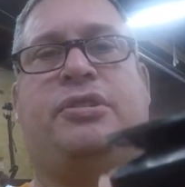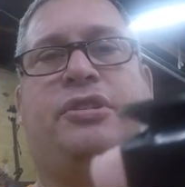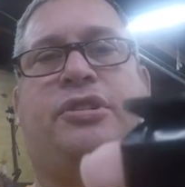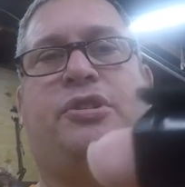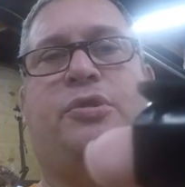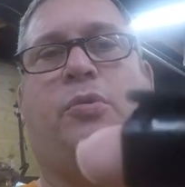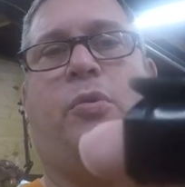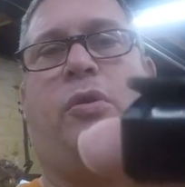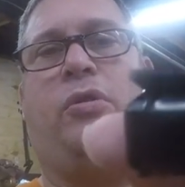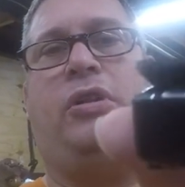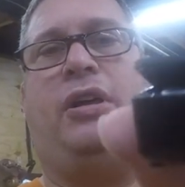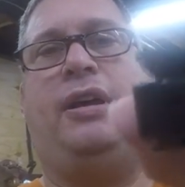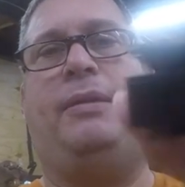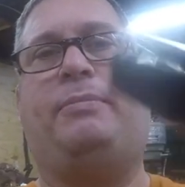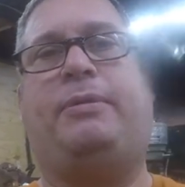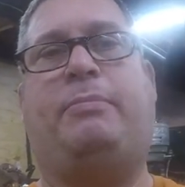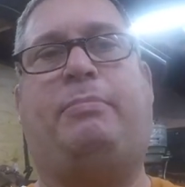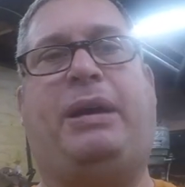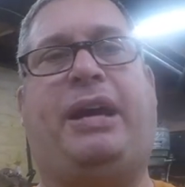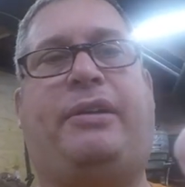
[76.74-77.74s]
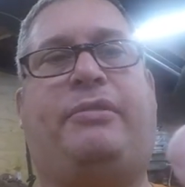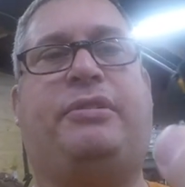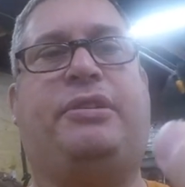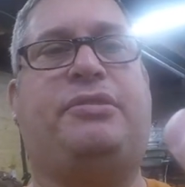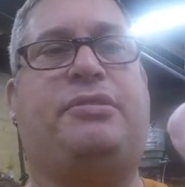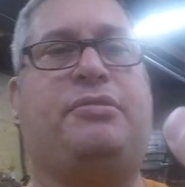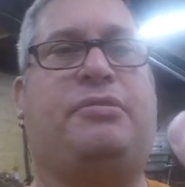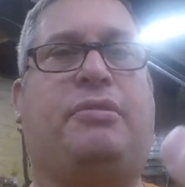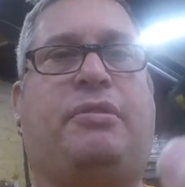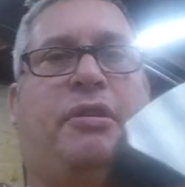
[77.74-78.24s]
swell up, the
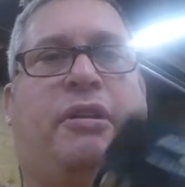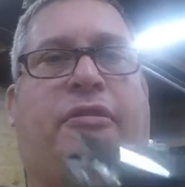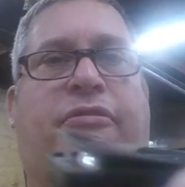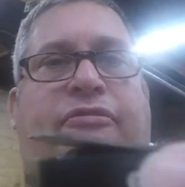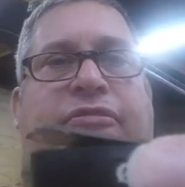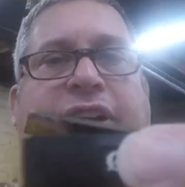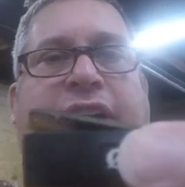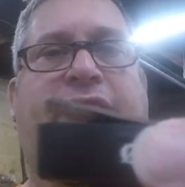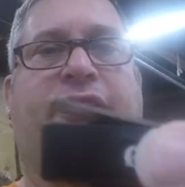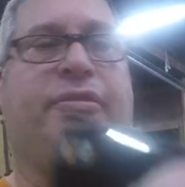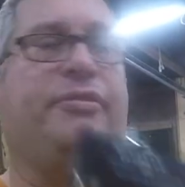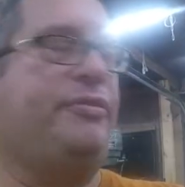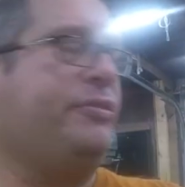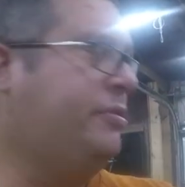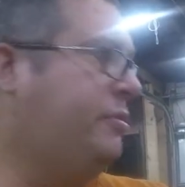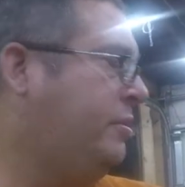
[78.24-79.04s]
batteries are failed.